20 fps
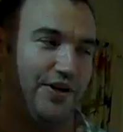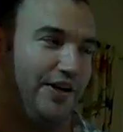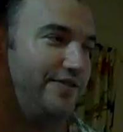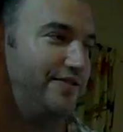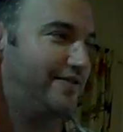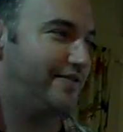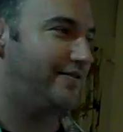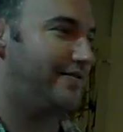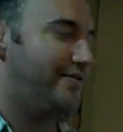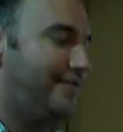
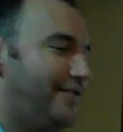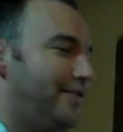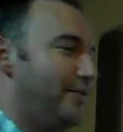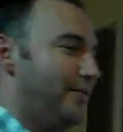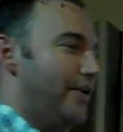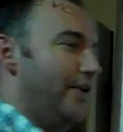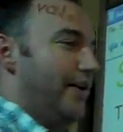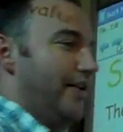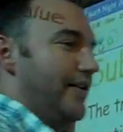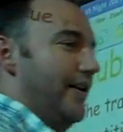just too
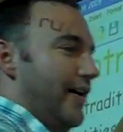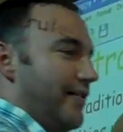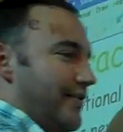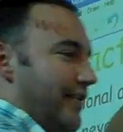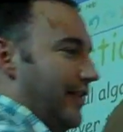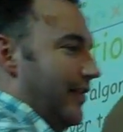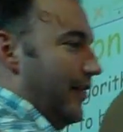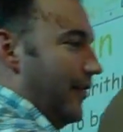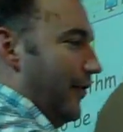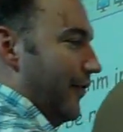good not
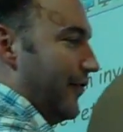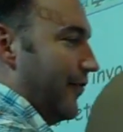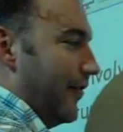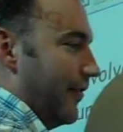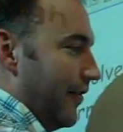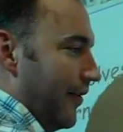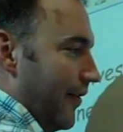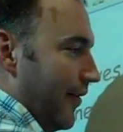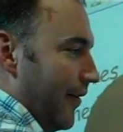to use.